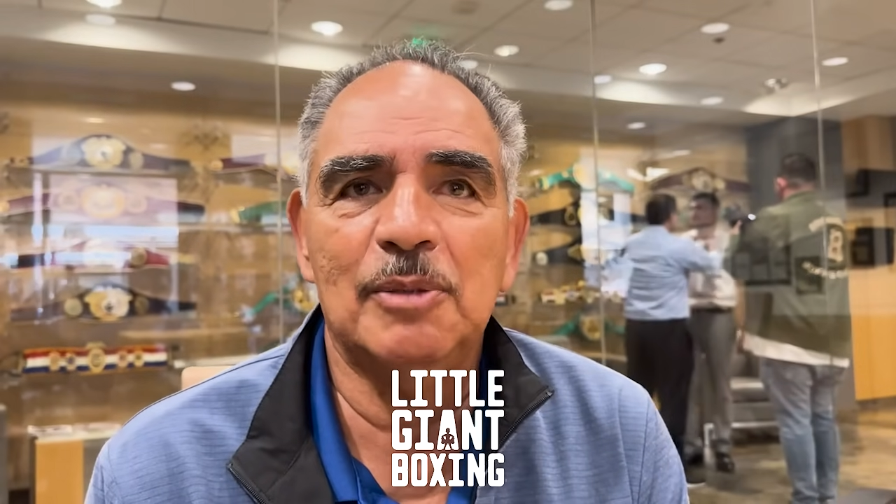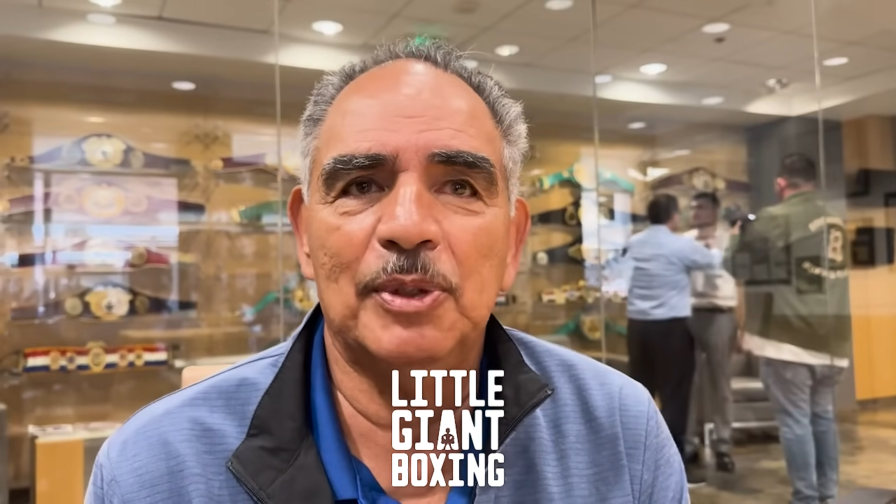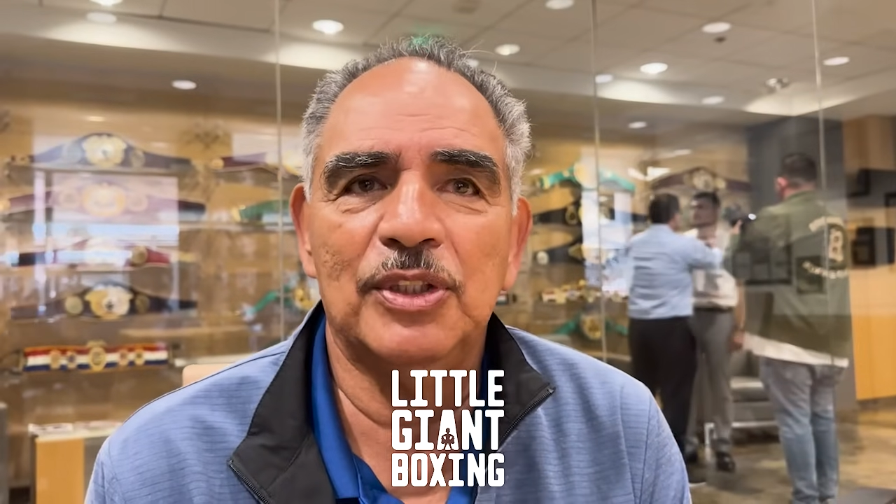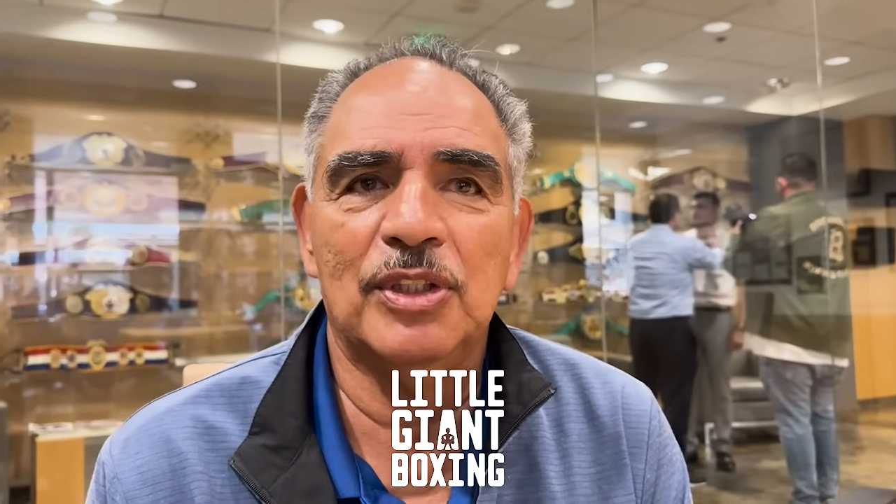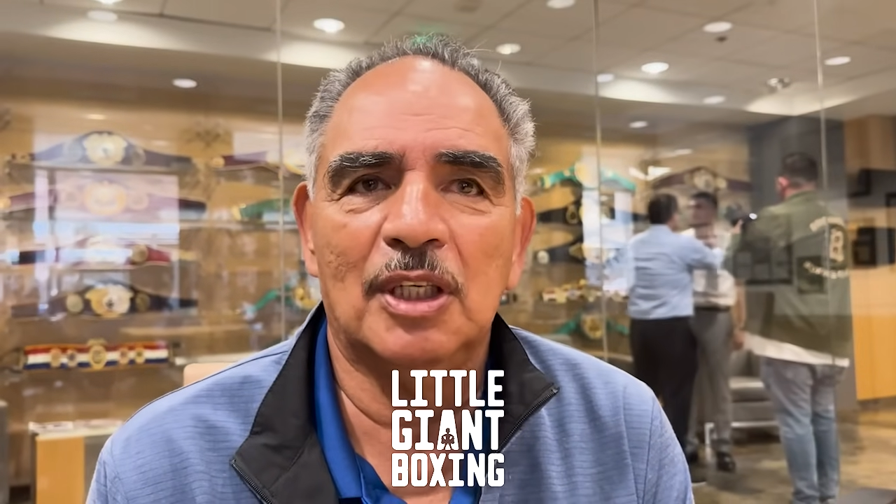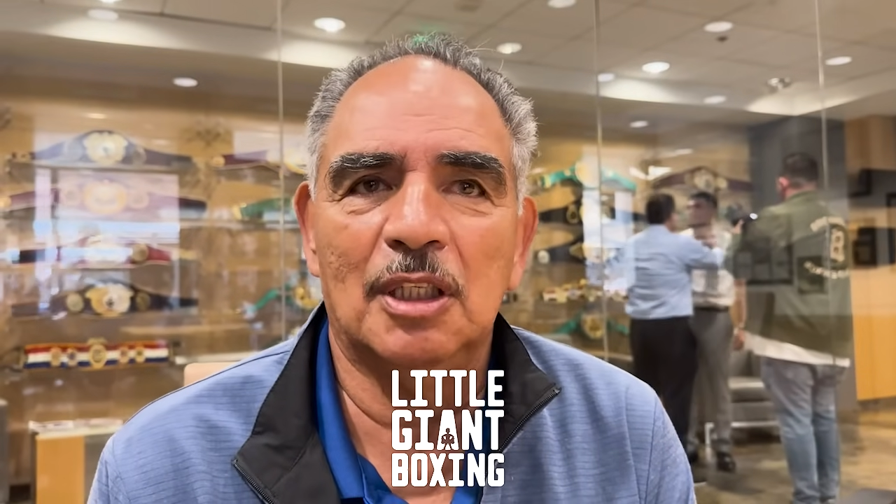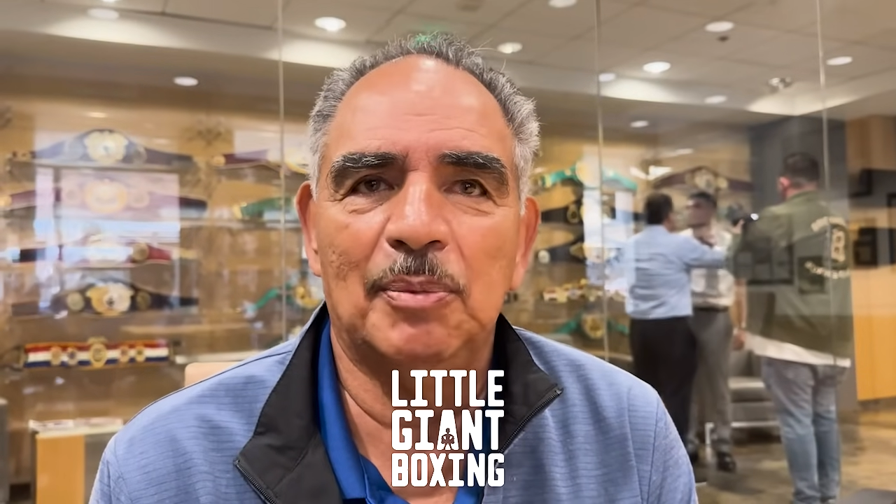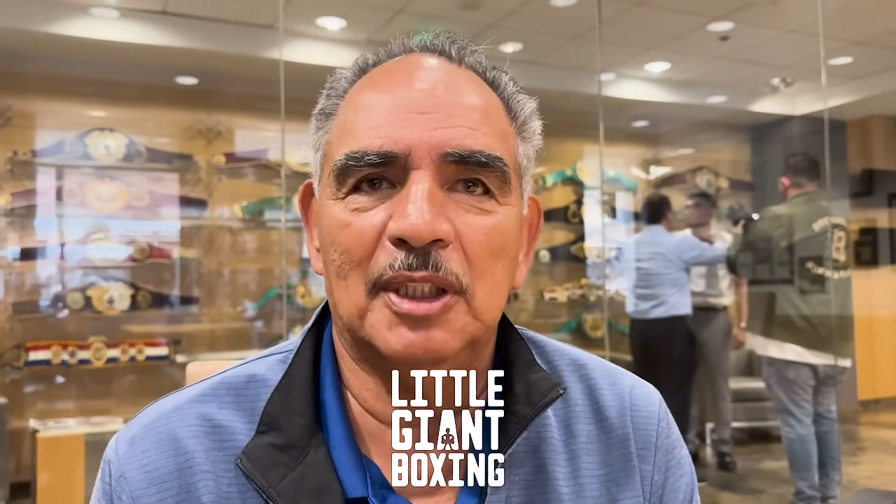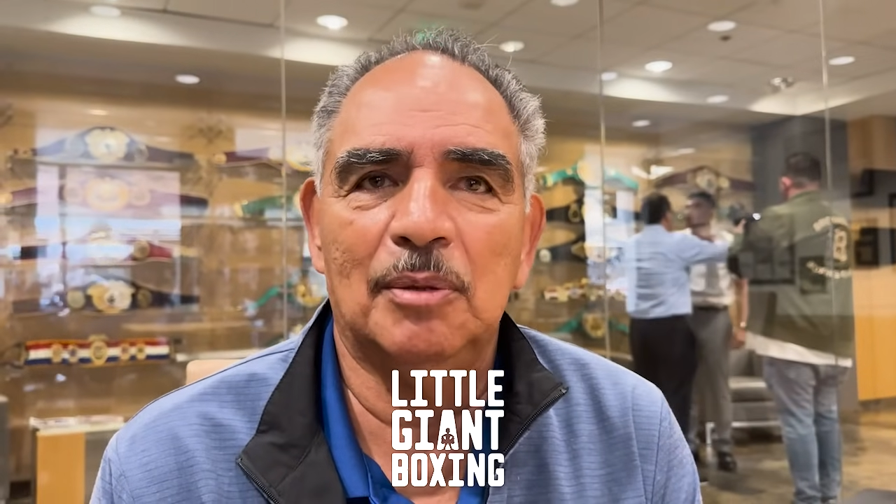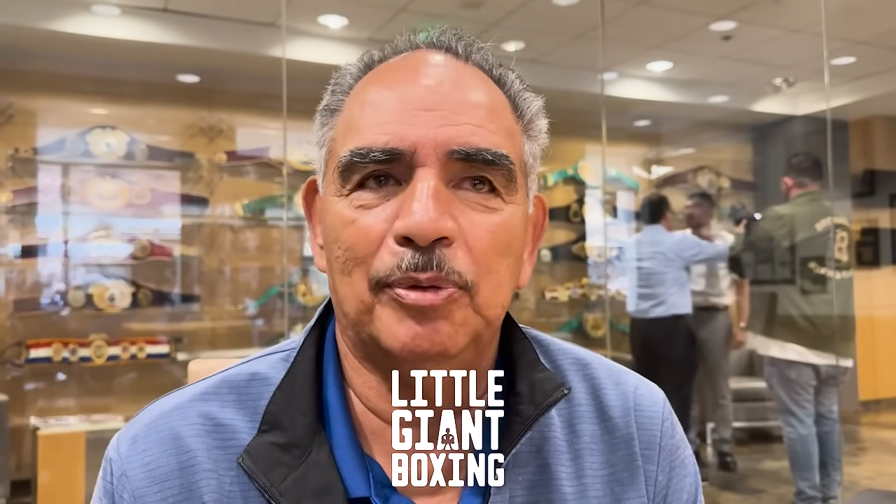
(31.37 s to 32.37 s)
but you're talking
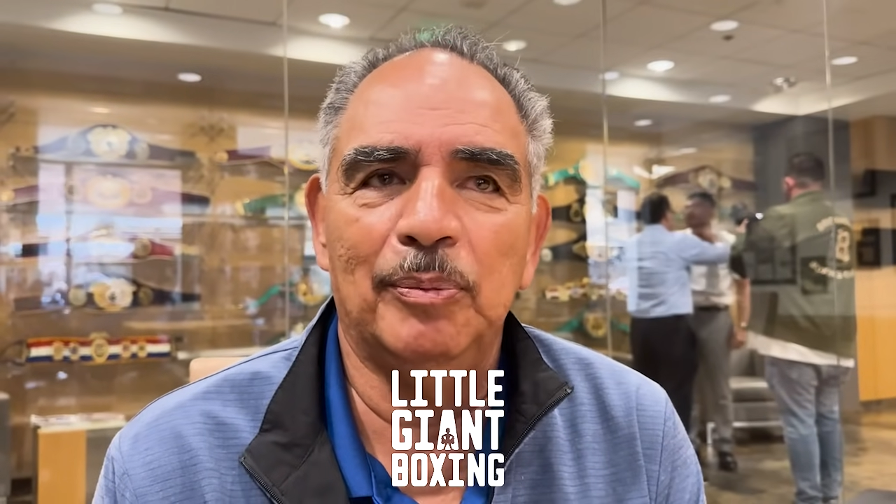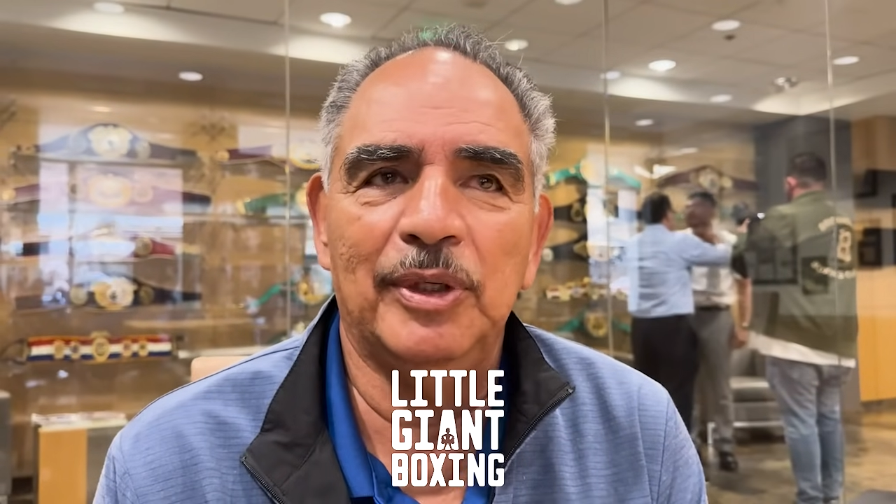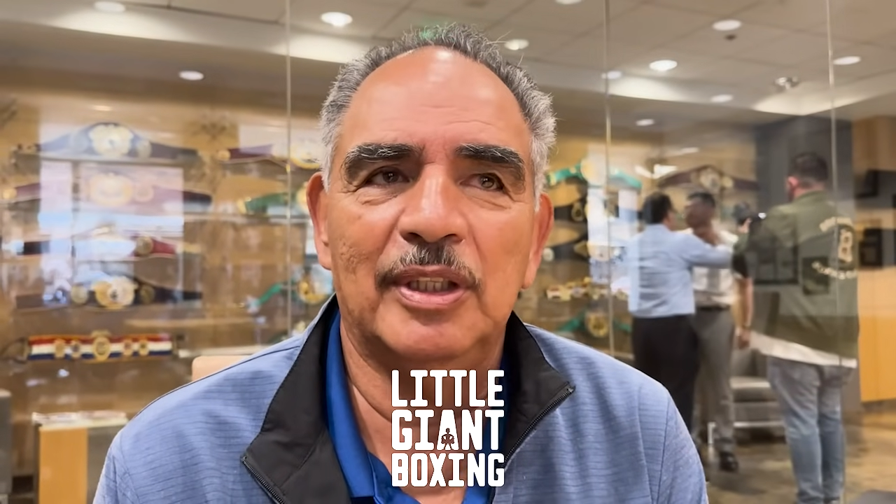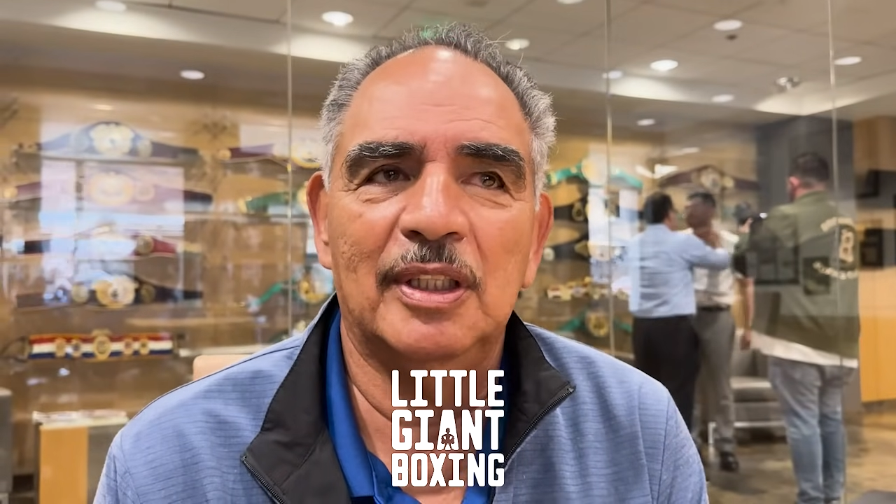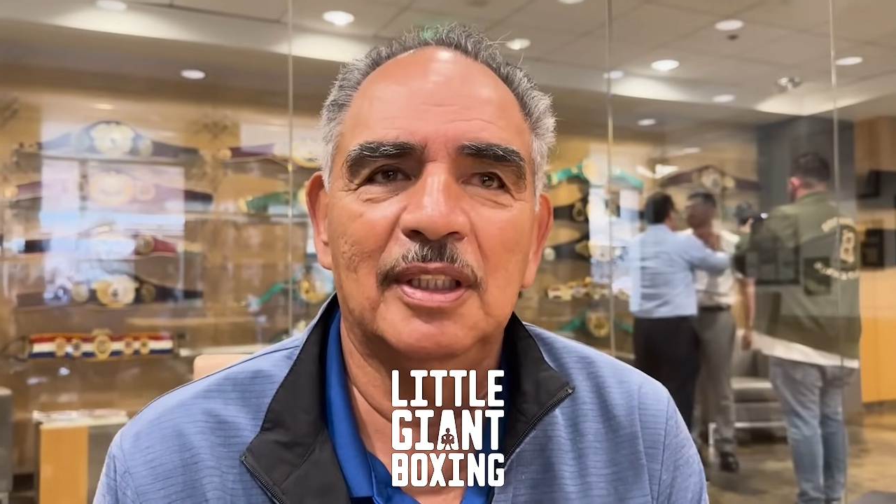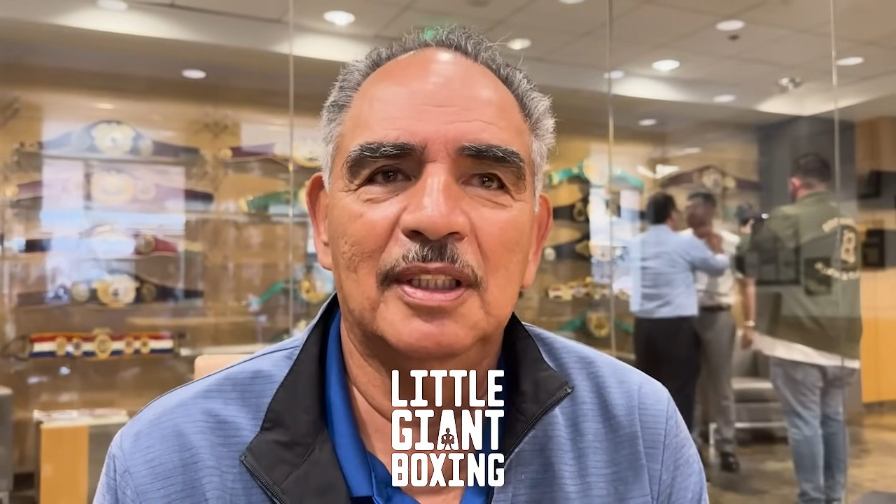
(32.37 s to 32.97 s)
about the premier